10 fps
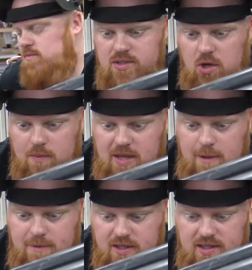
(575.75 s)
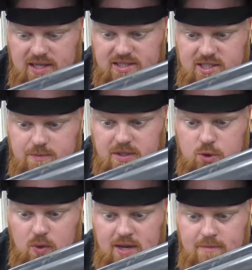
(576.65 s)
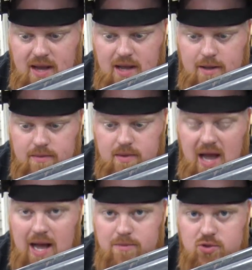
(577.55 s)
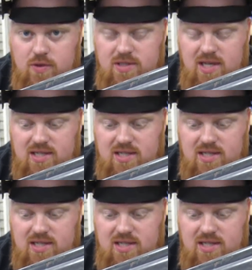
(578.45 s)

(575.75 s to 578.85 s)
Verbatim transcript: So I'm keeping the distance between my Heim joints,